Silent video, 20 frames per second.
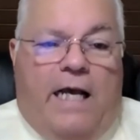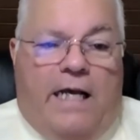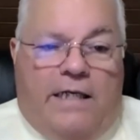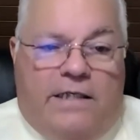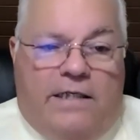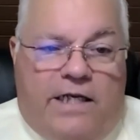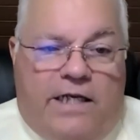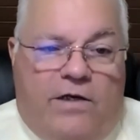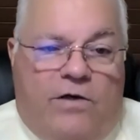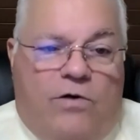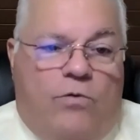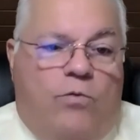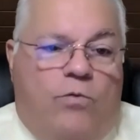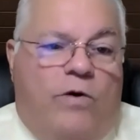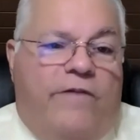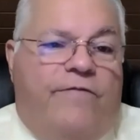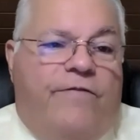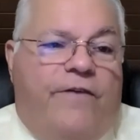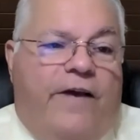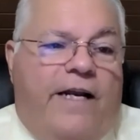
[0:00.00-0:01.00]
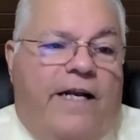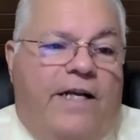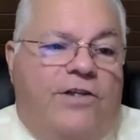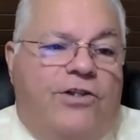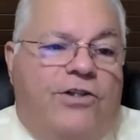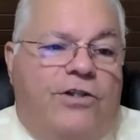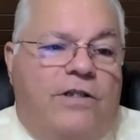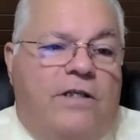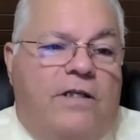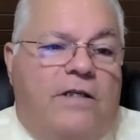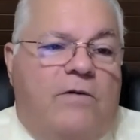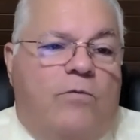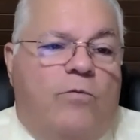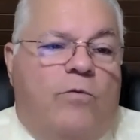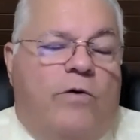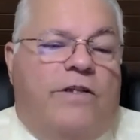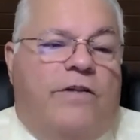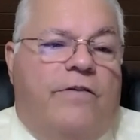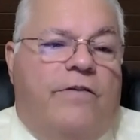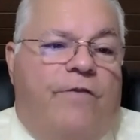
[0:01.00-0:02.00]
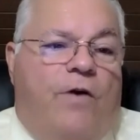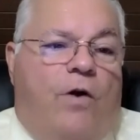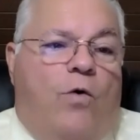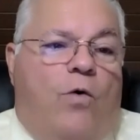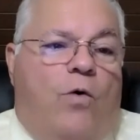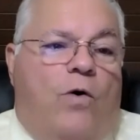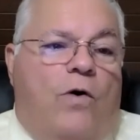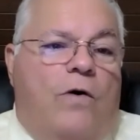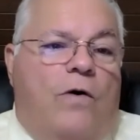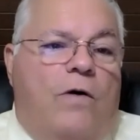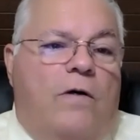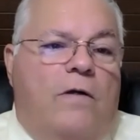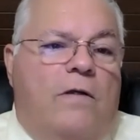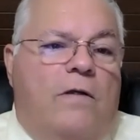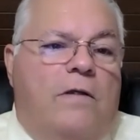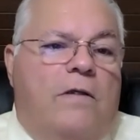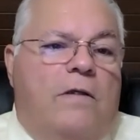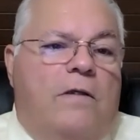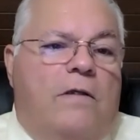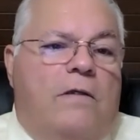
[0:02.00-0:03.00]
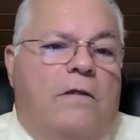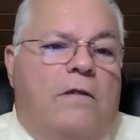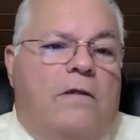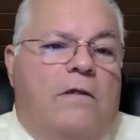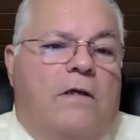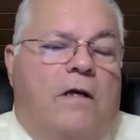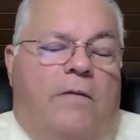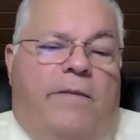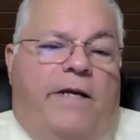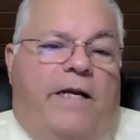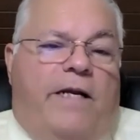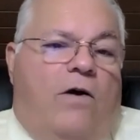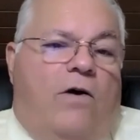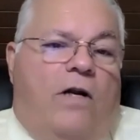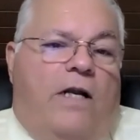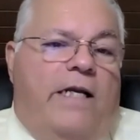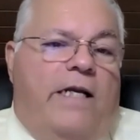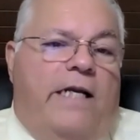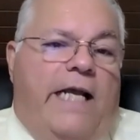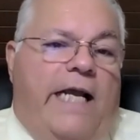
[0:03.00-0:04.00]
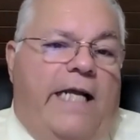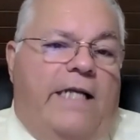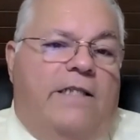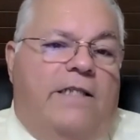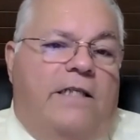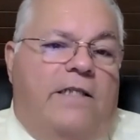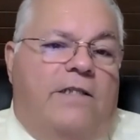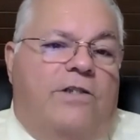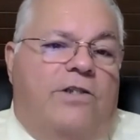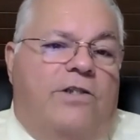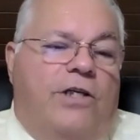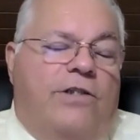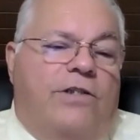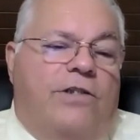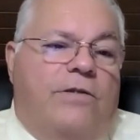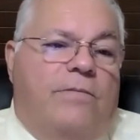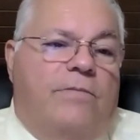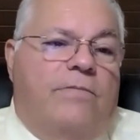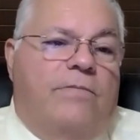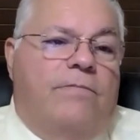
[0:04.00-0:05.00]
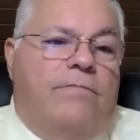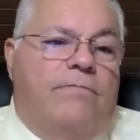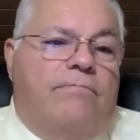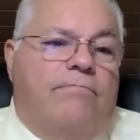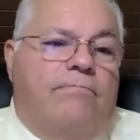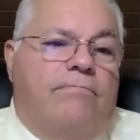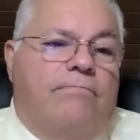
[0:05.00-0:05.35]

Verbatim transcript: until we finish with the floor. I mean, all it needs is just some